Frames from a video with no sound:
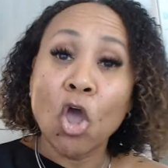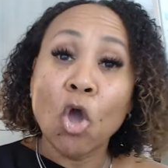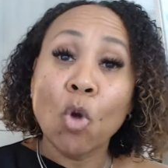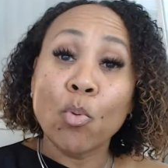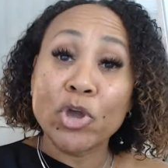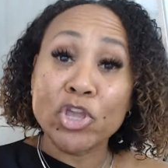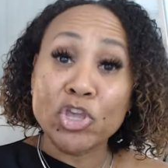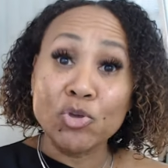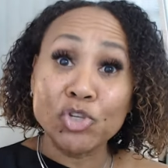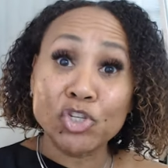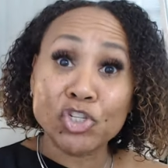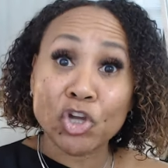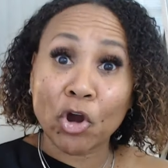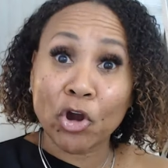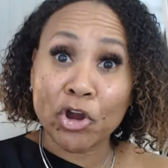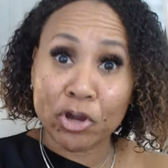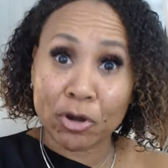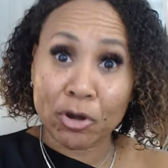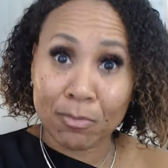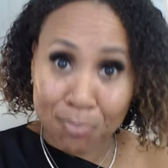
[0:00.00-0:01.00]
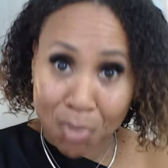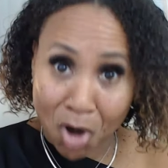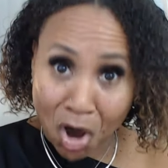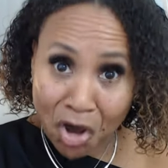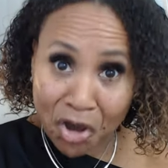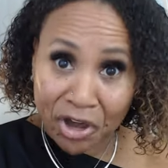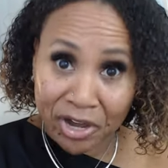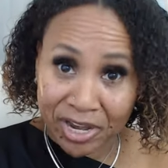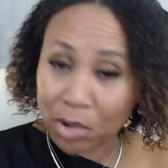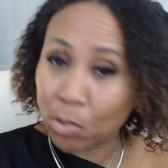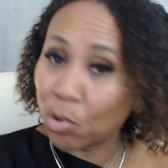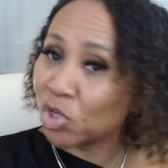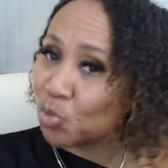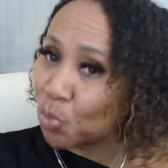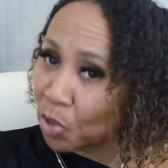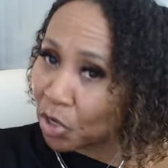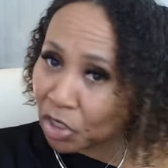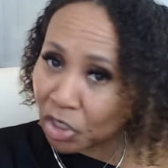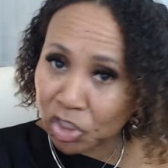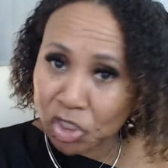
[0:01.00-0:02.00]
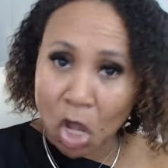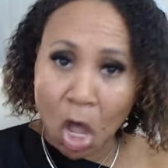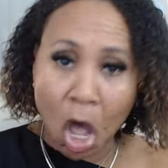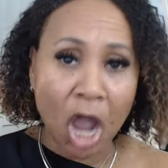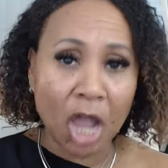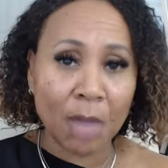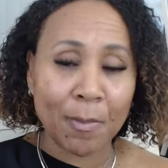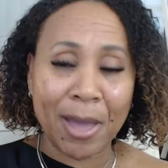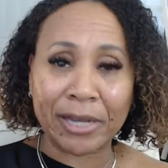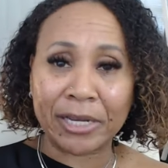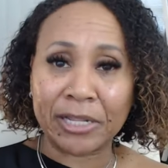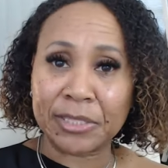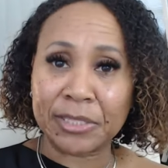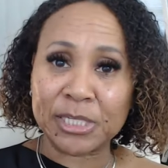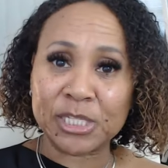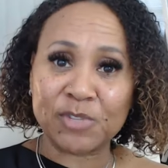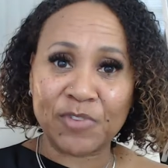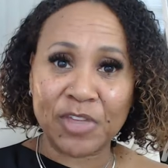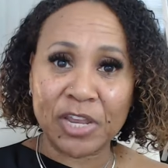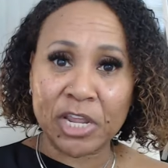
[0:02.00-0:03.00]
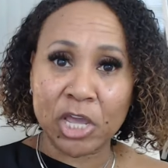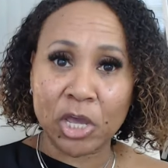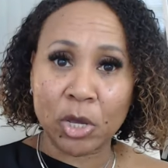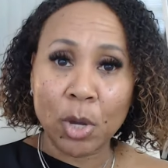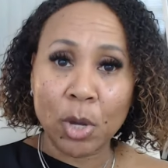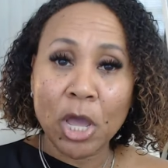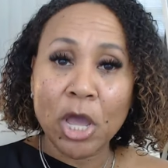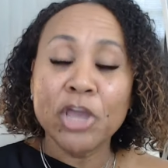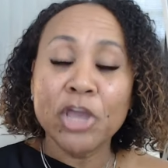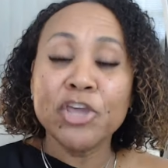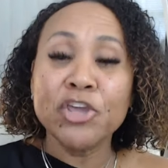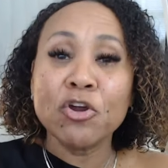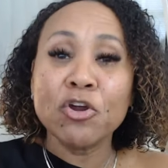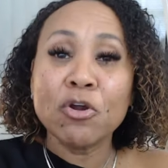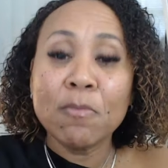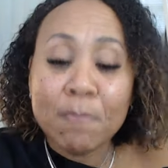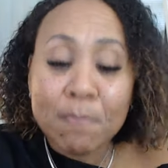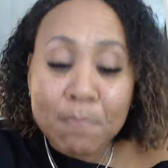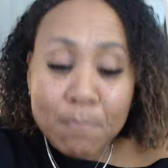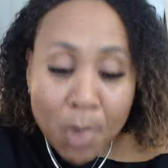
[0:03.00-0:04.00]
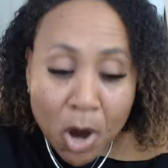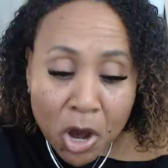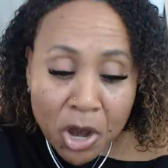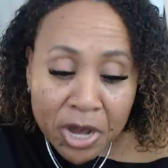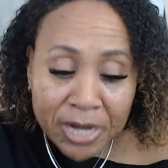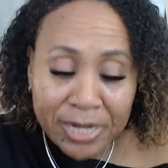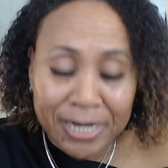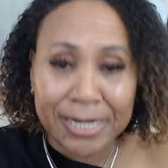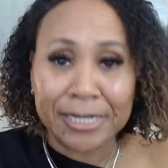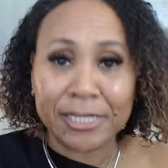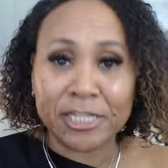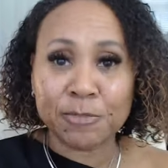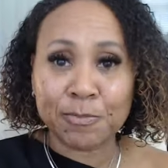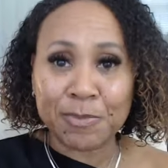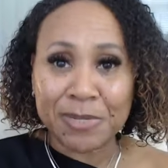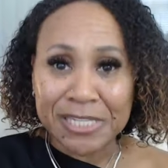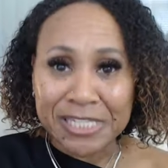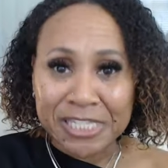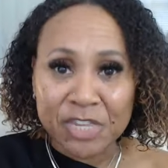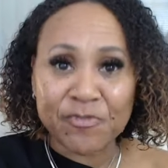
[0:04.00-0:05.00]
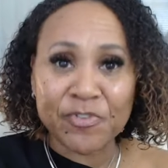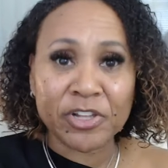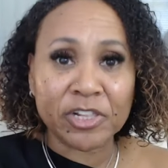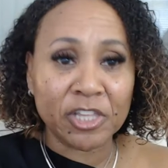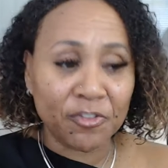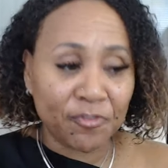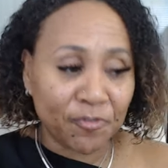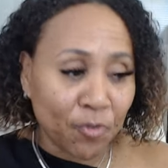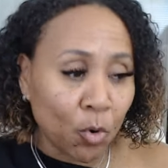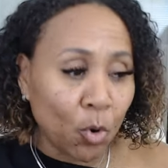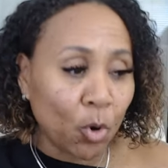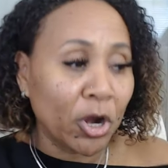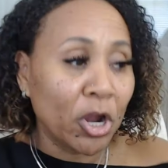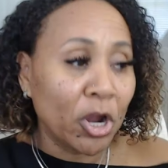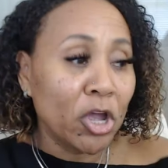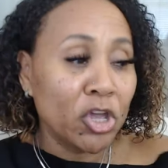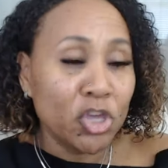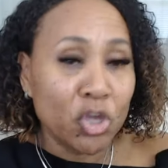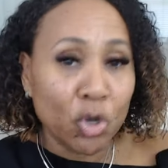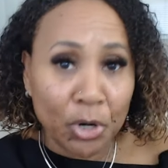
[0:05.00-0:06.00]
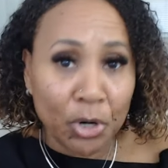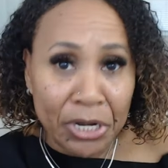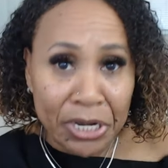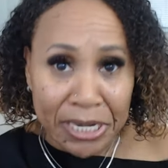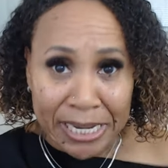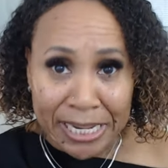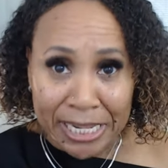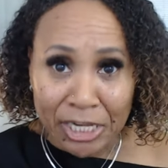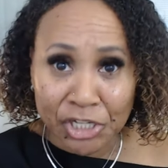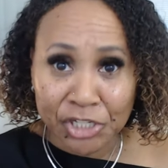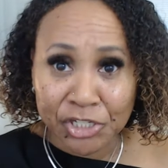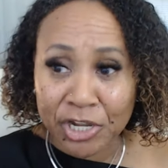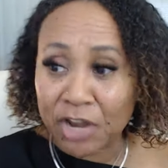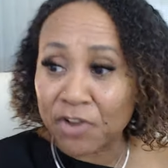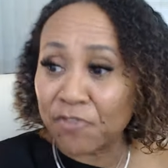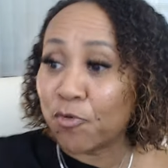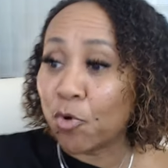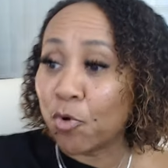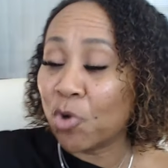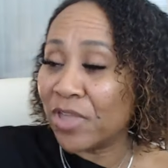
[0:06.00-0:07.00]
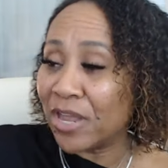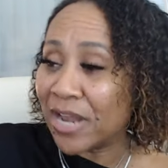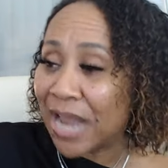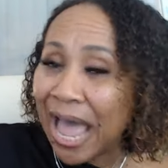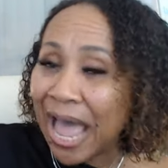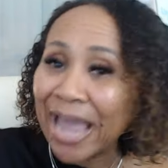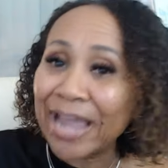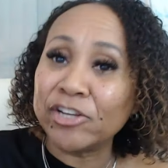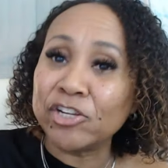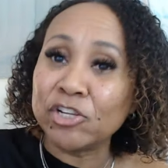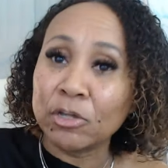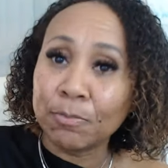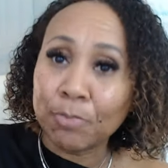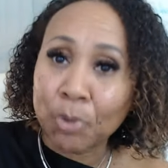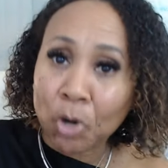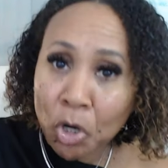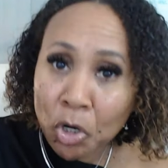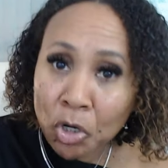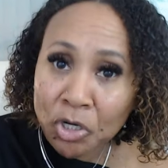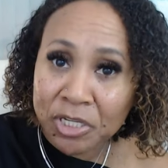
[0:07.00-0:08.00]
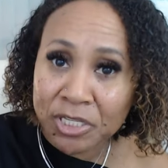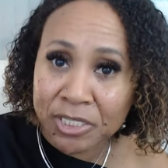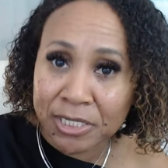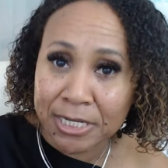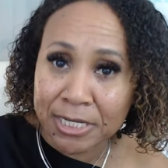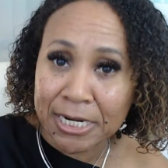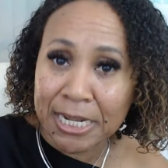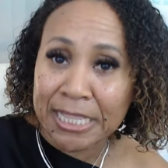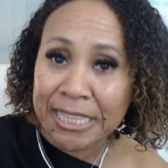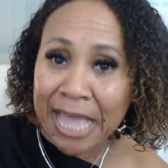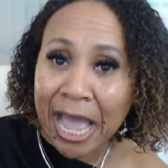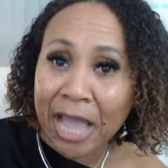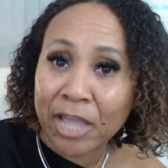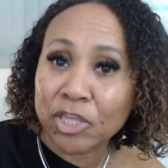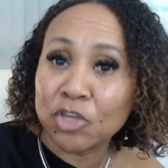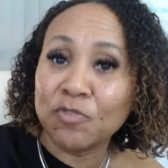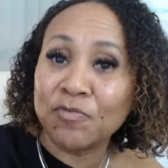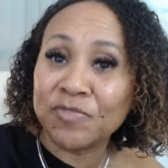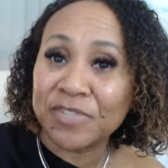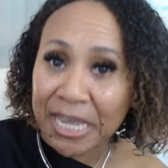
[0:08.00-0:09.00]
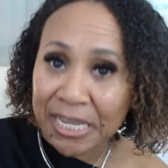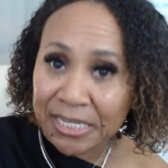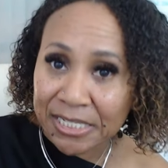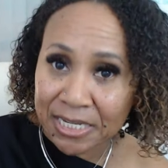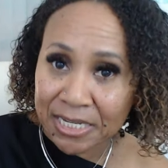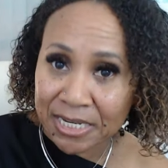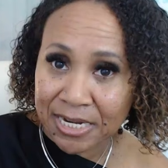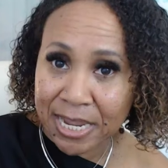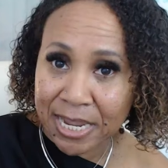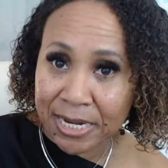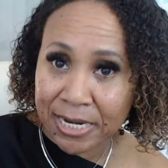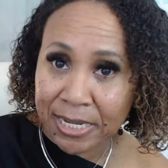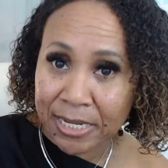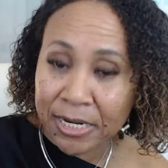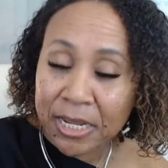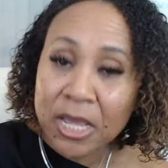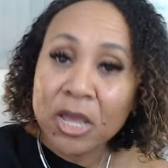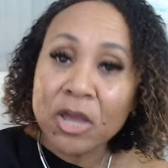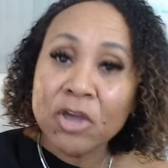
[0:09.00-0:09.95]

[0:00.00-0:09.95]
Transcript: When you start your marketing, which we're going to talk about in this video, your marketing is specifically for your niche and for that ideal person that you designated.